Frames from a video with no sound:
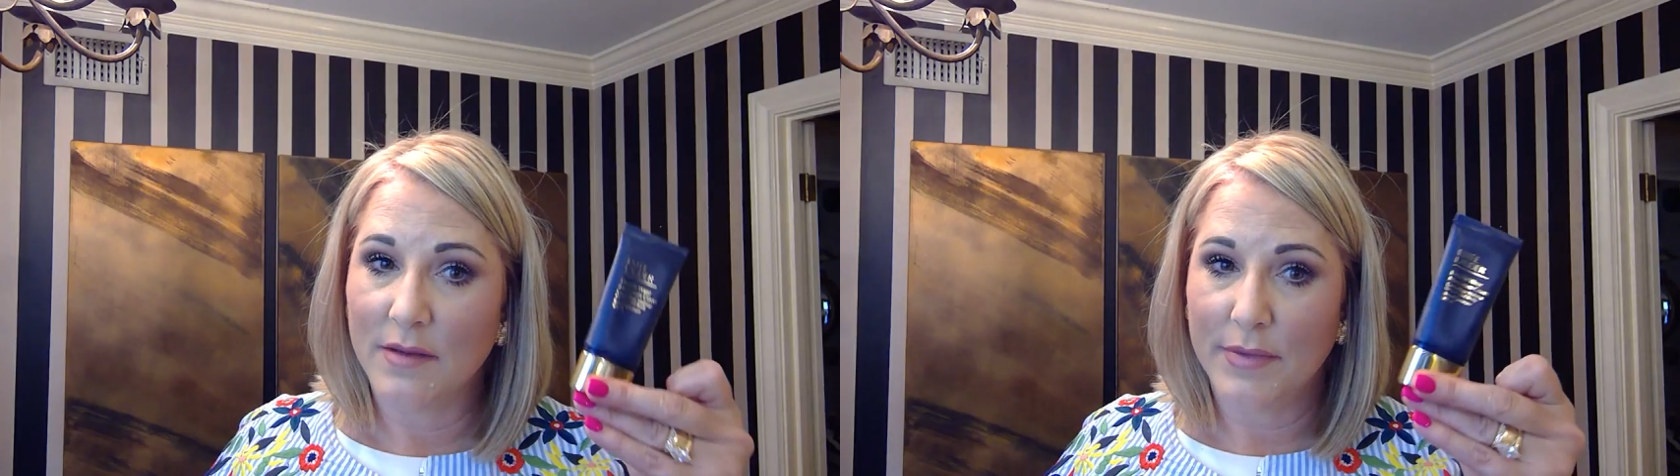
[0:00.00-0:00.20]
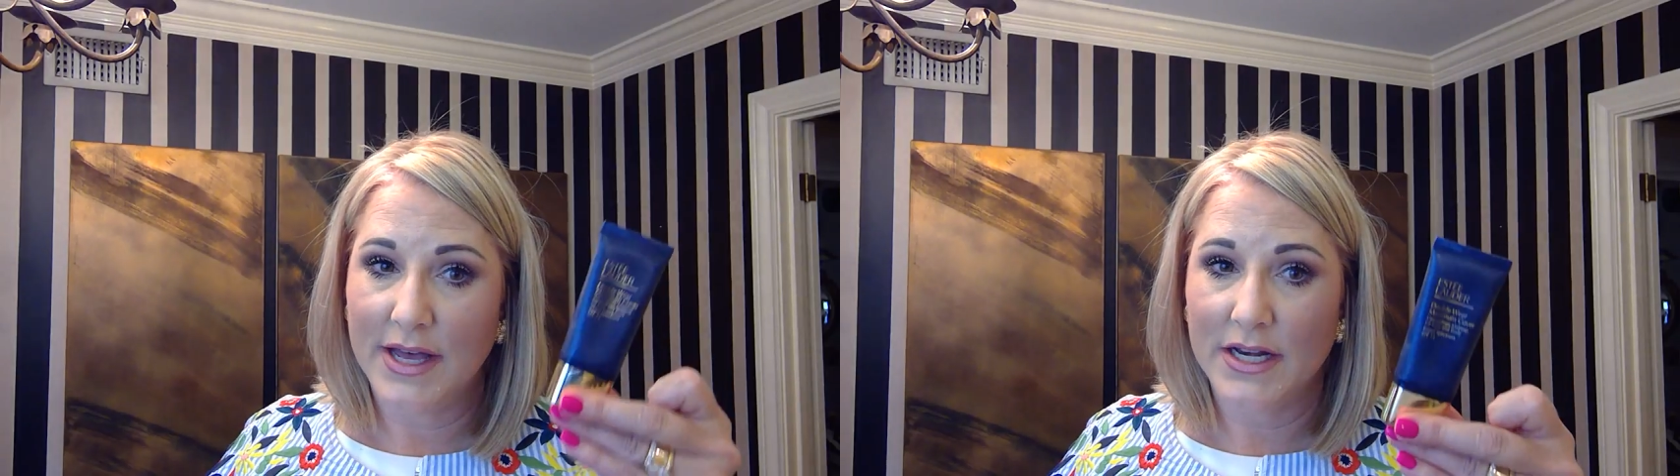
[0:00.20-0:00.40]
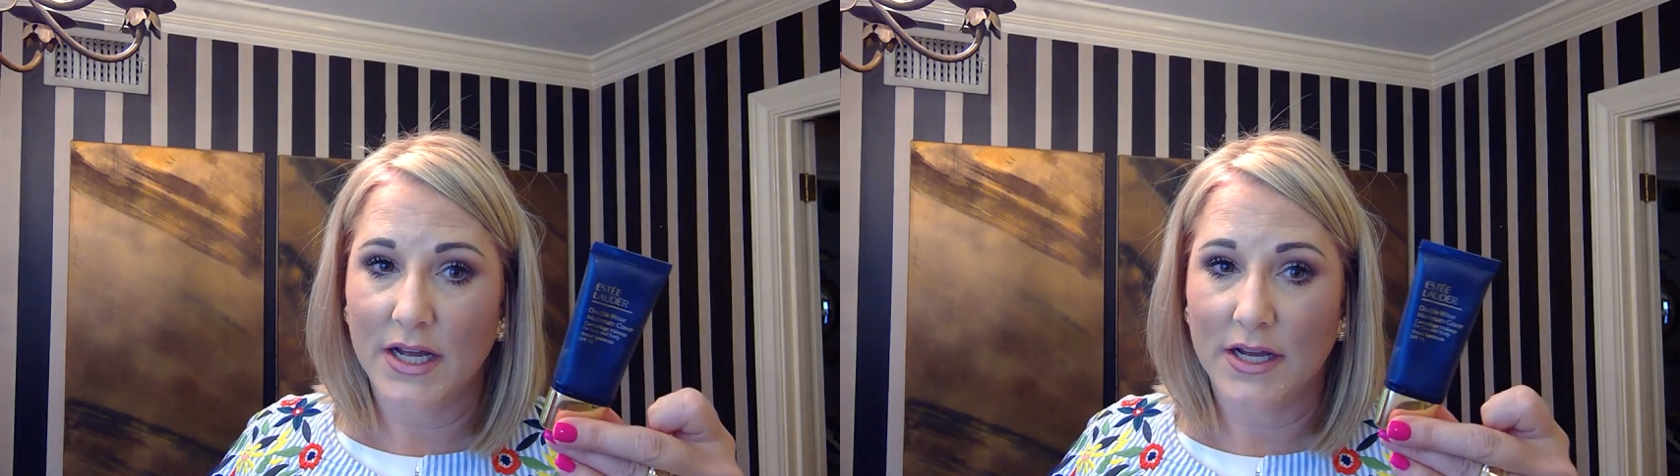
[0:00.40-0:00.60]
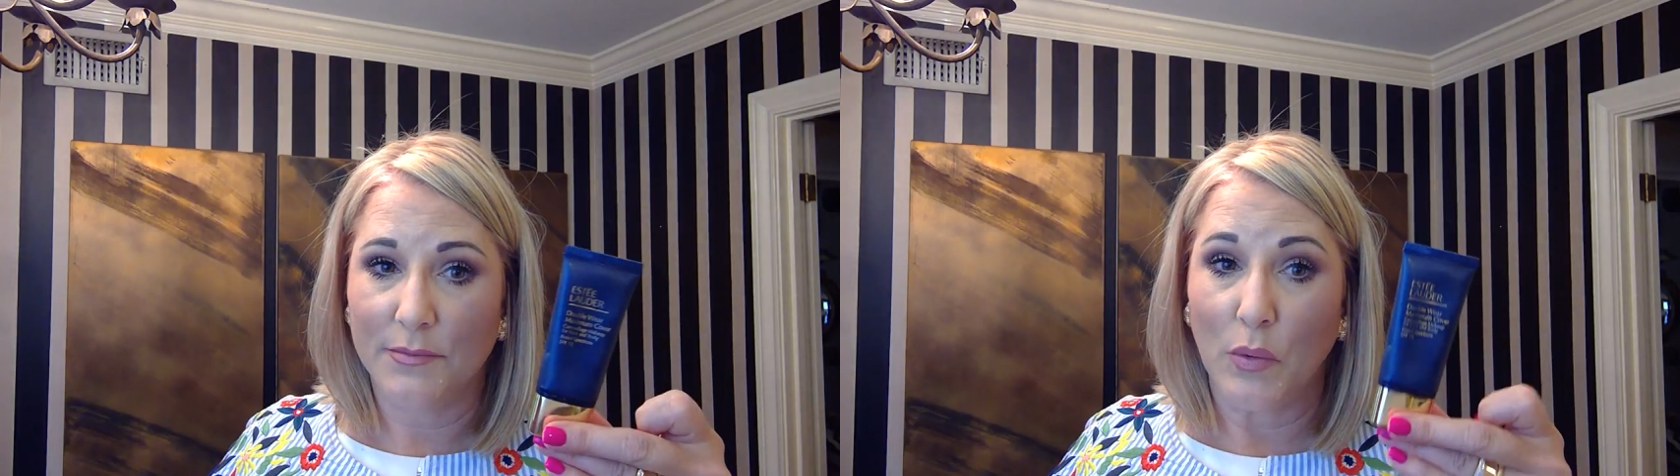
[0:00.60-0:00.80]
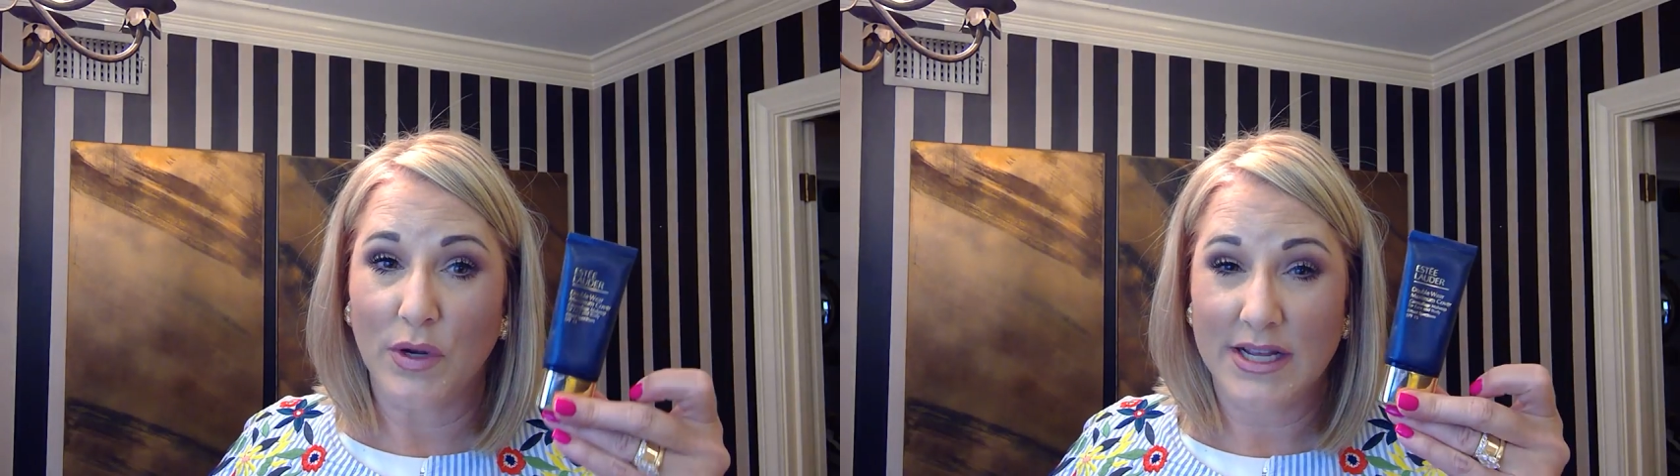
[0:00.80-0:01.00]
But
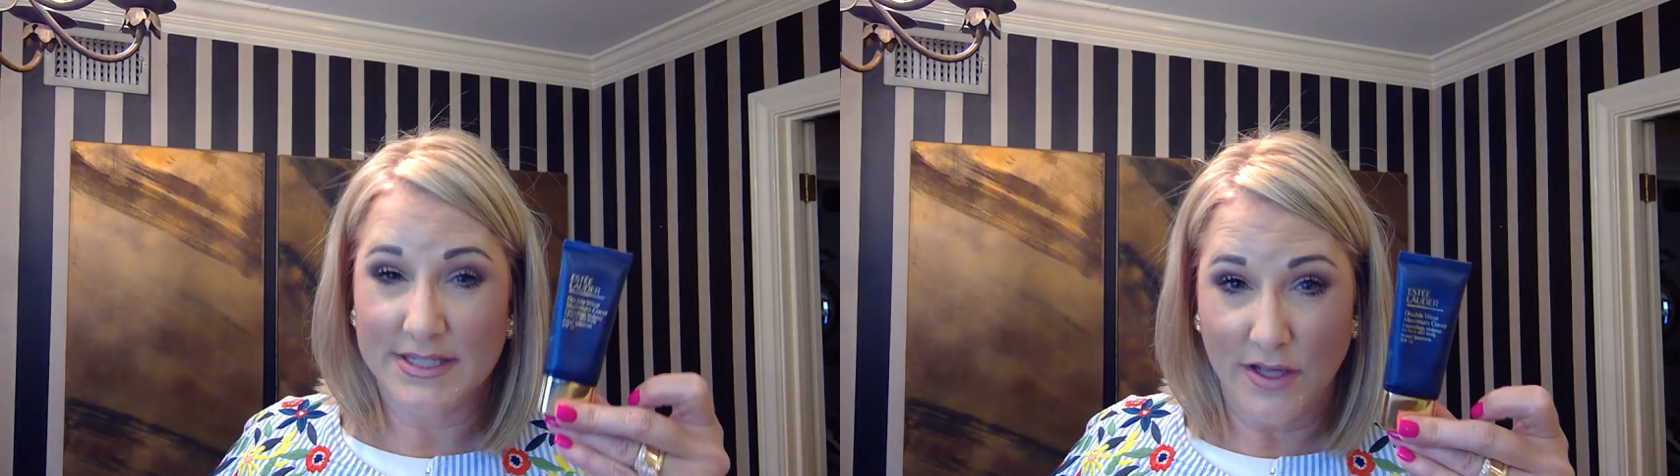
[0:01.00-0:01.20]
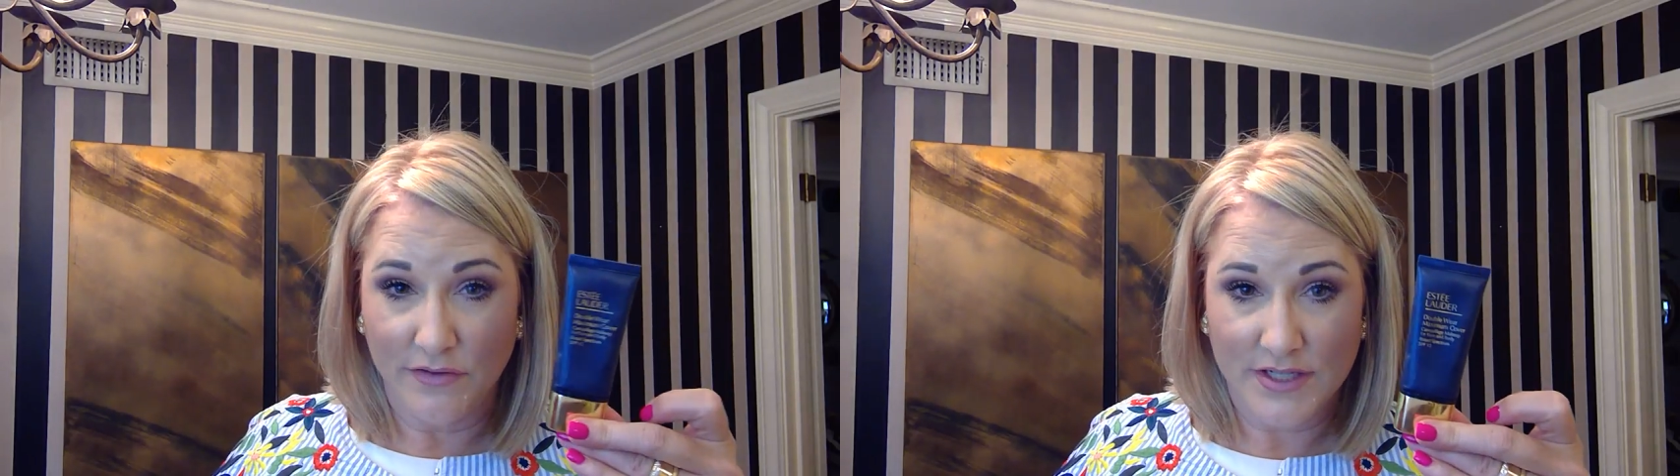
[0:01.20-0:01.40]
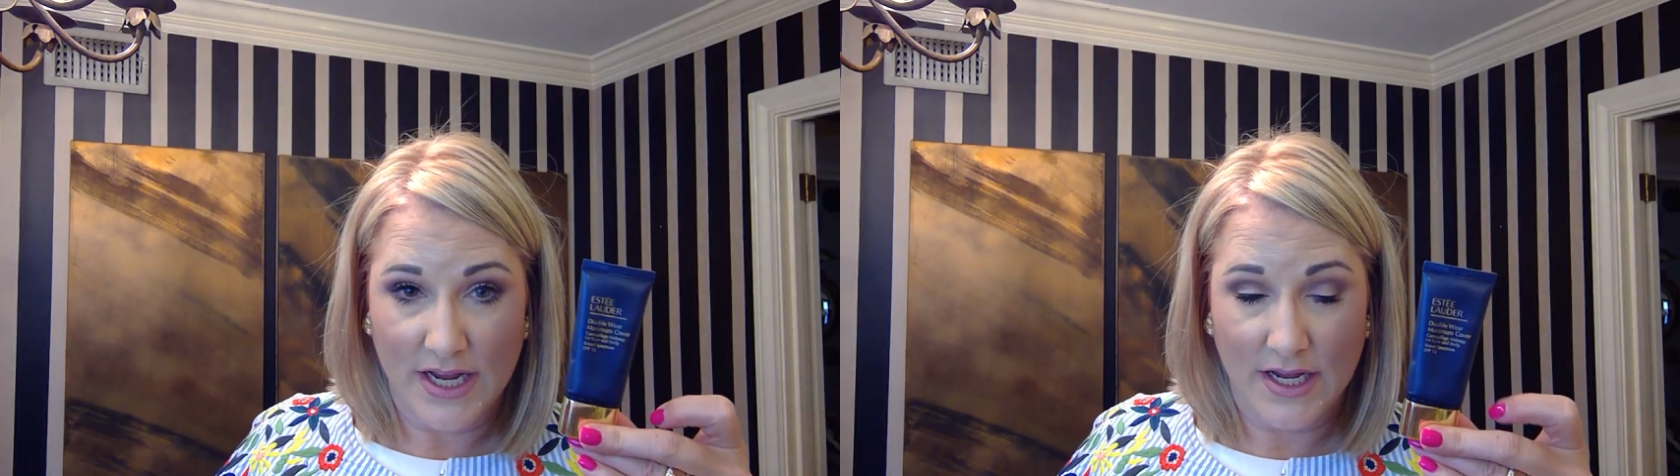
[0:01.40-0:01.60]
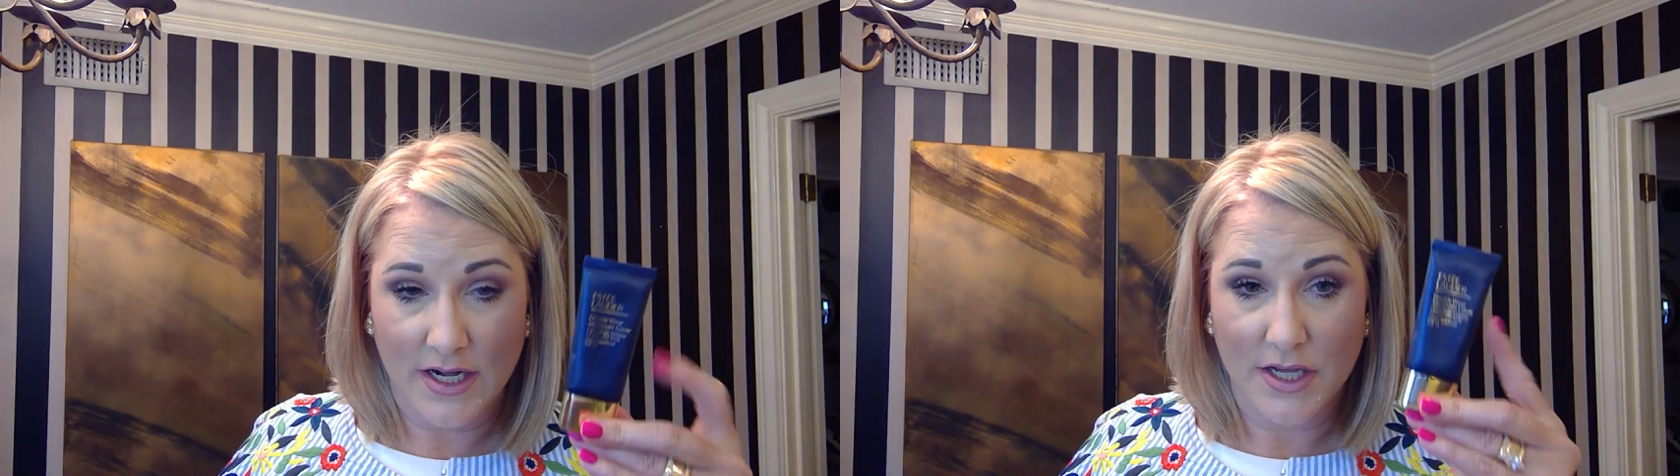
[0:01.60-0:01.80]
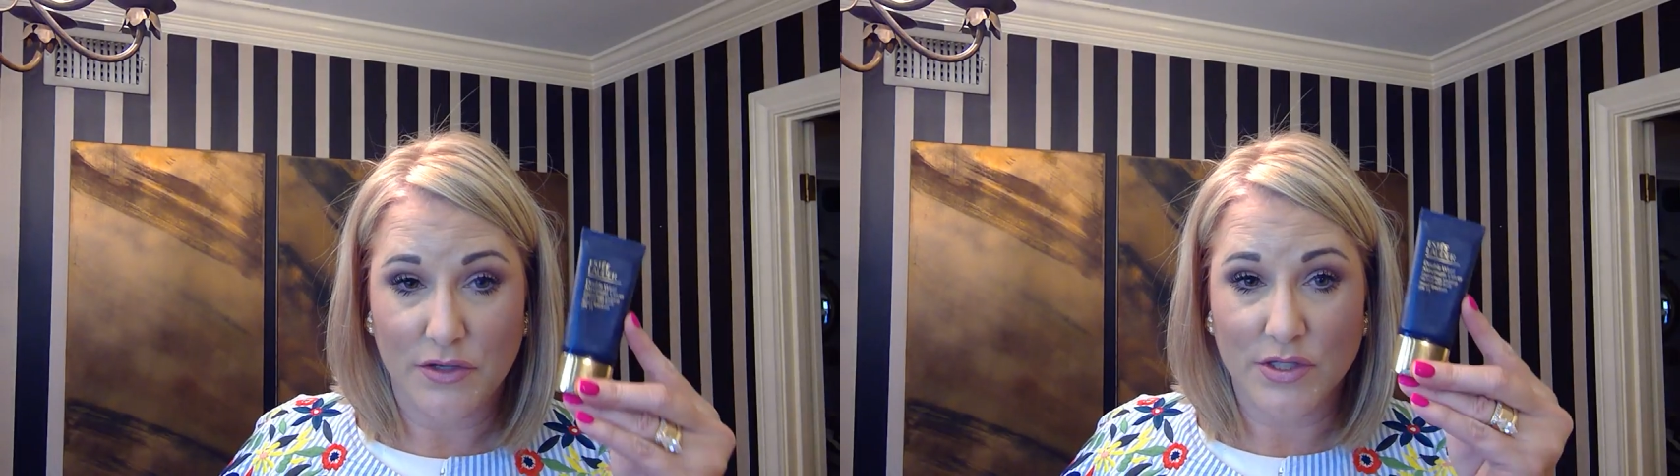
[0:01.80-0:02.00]
um, when I self-tan,
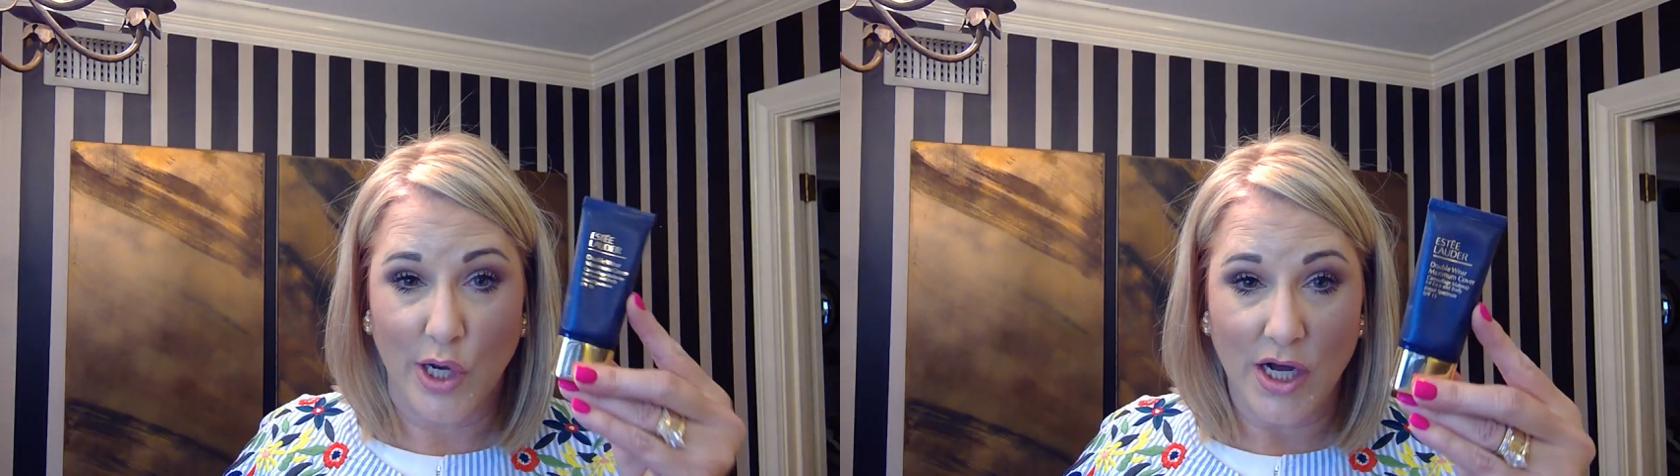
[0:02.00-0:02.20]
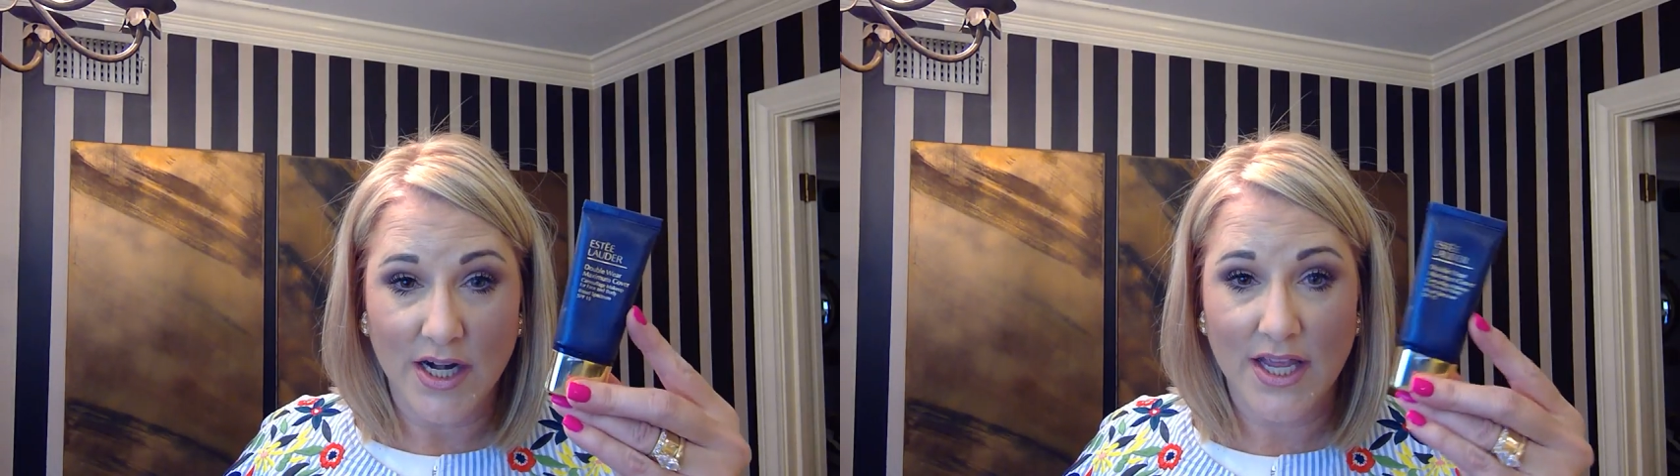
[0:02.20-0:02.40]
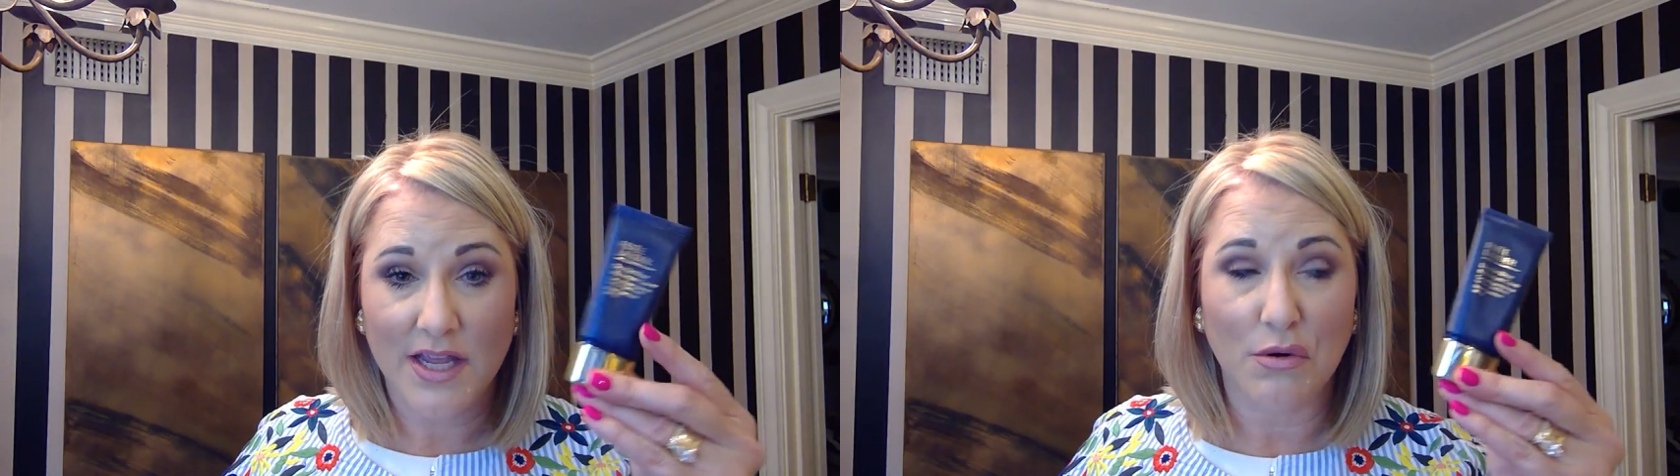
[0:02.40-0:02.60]
I use tawny,